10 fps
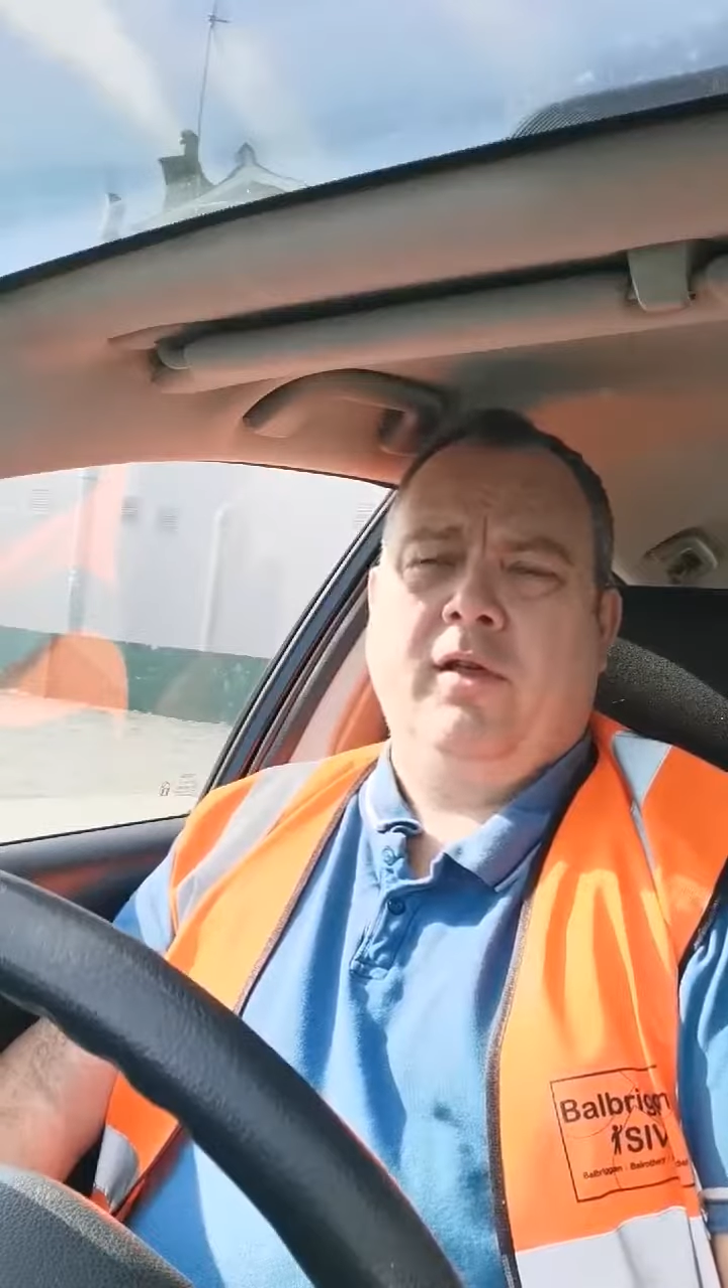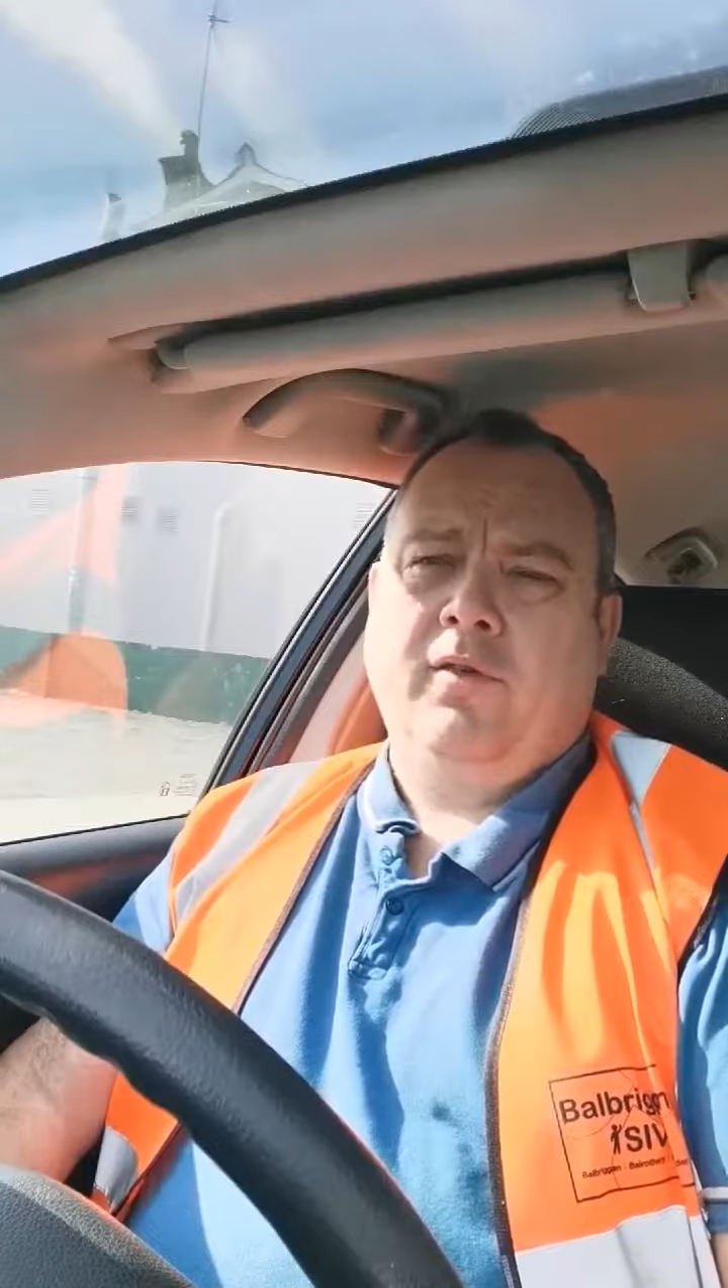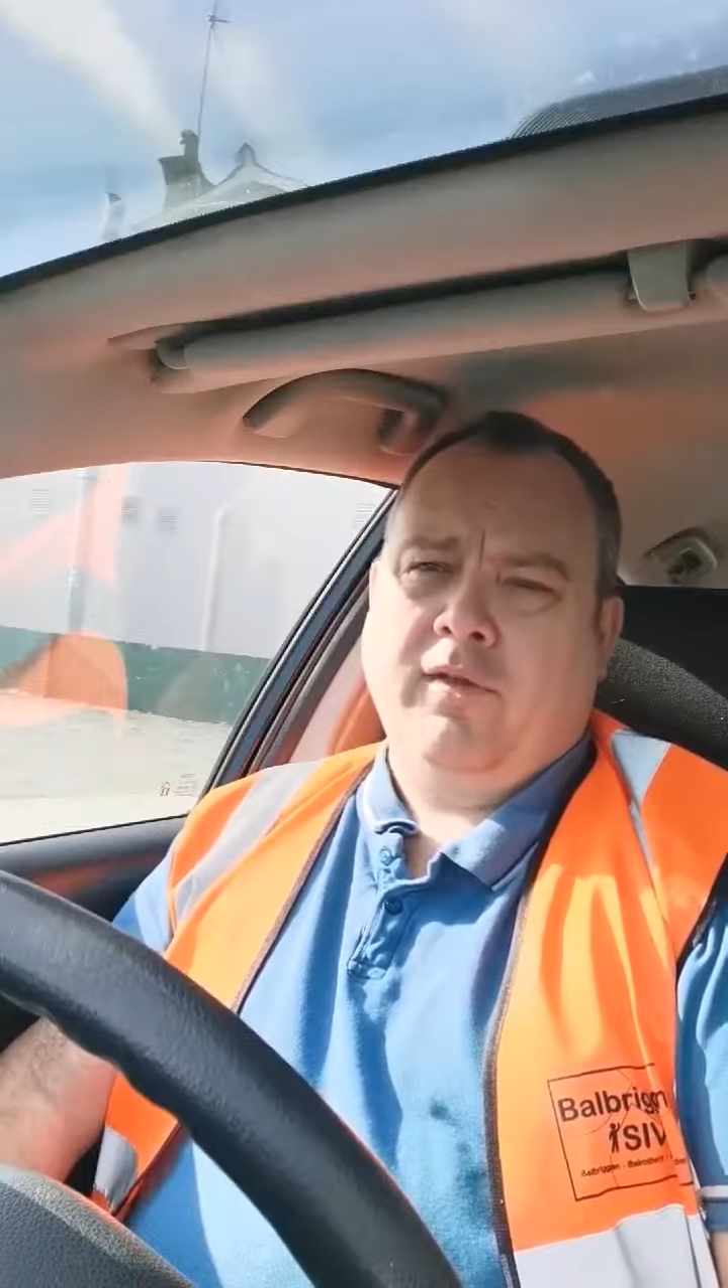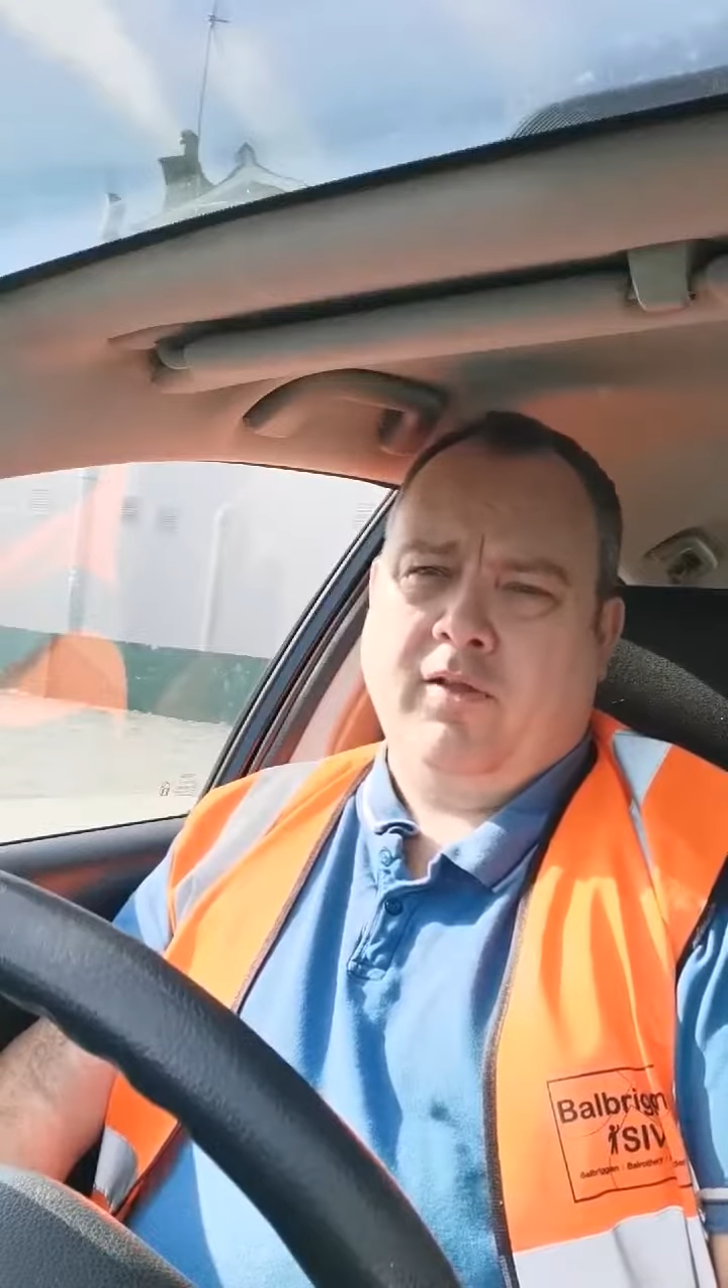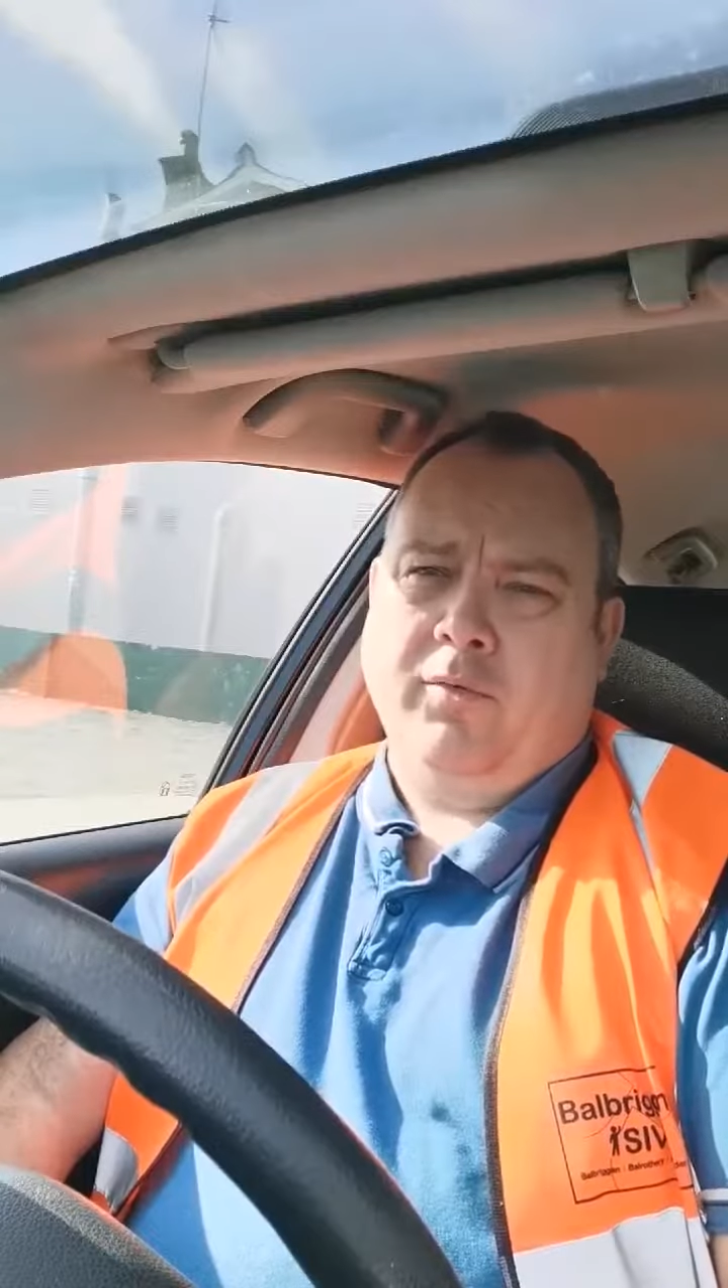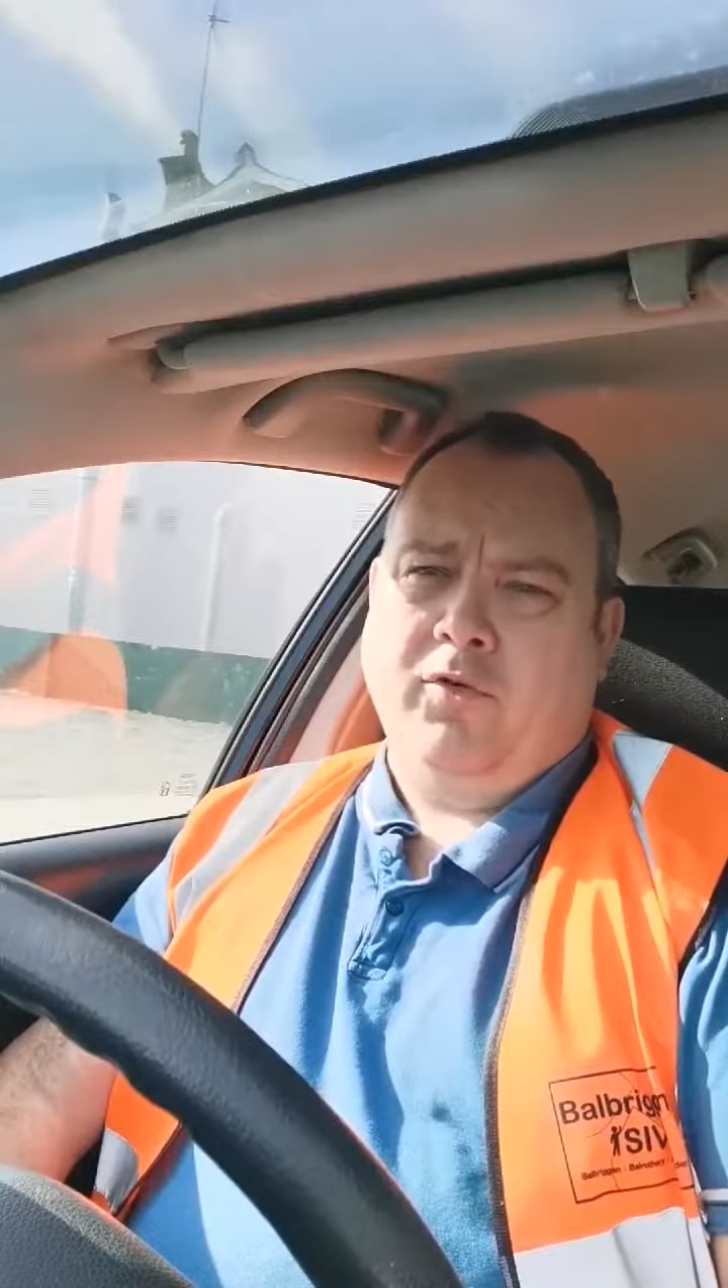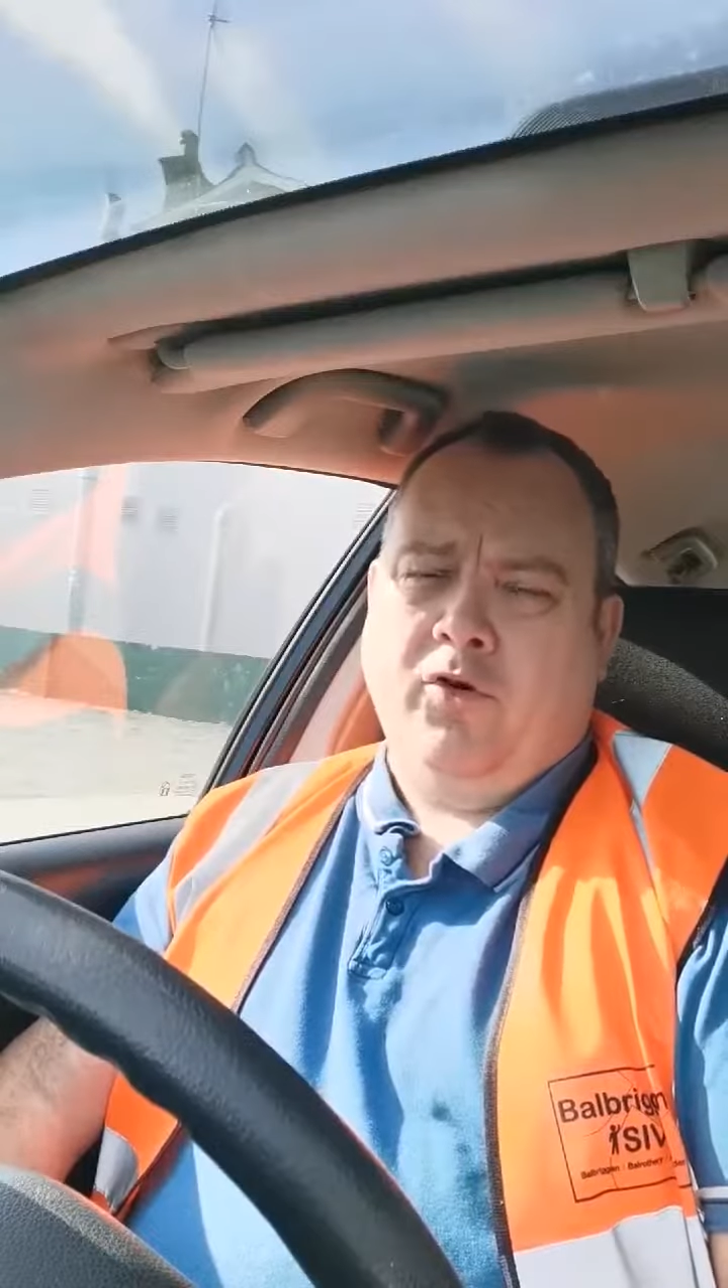If you need